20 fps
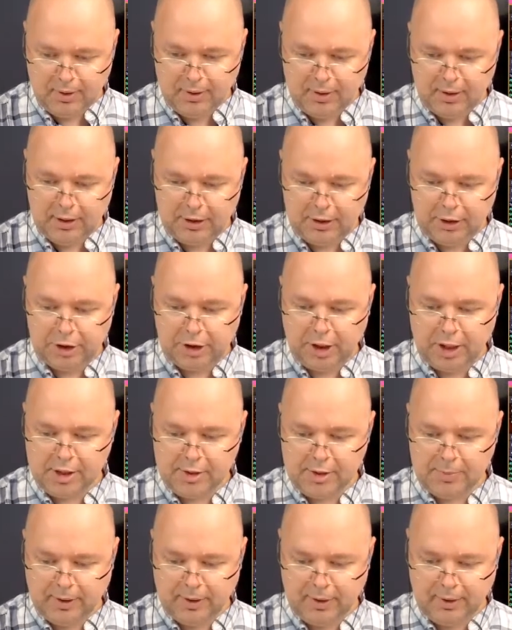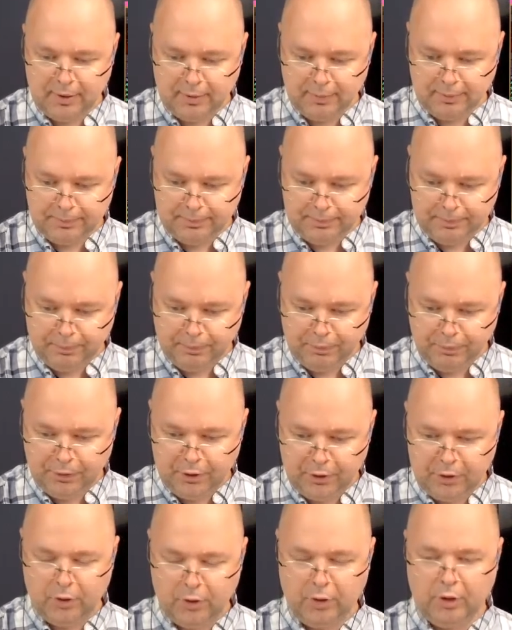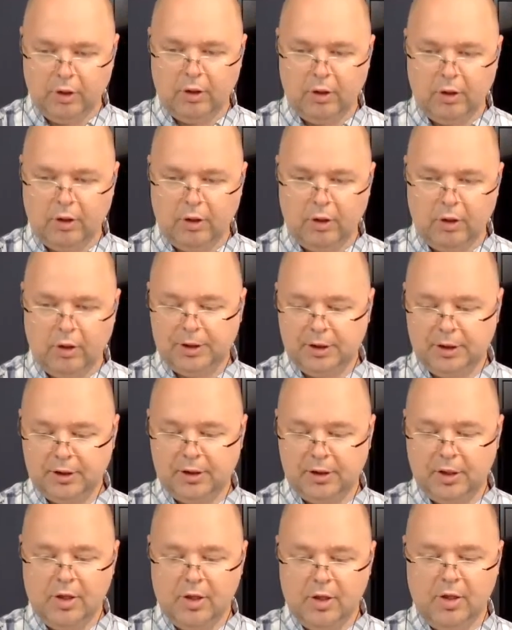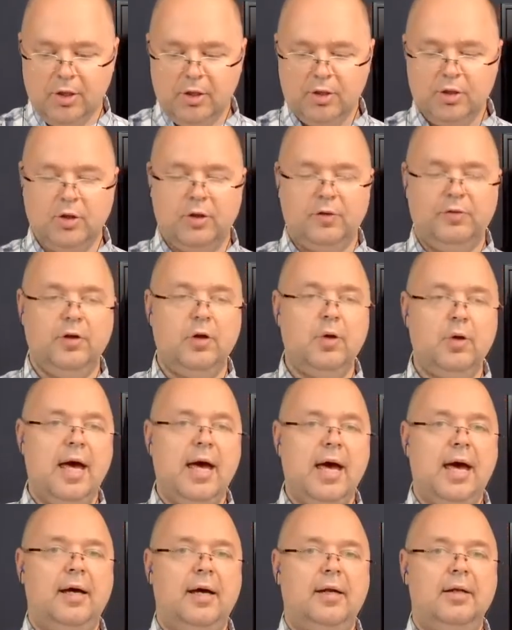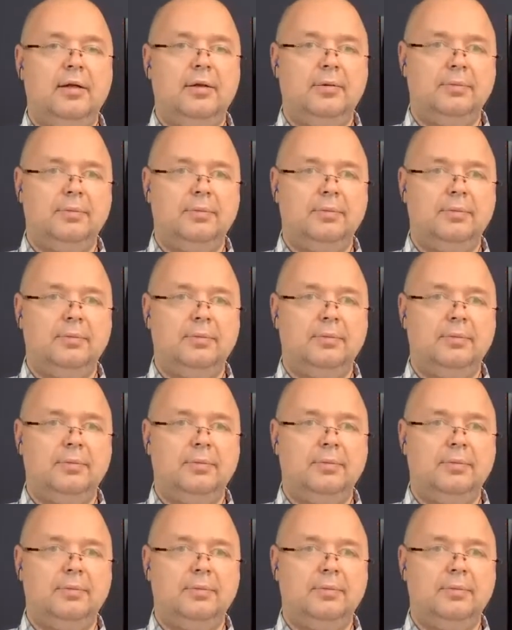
adjustment 2-year options. So if you had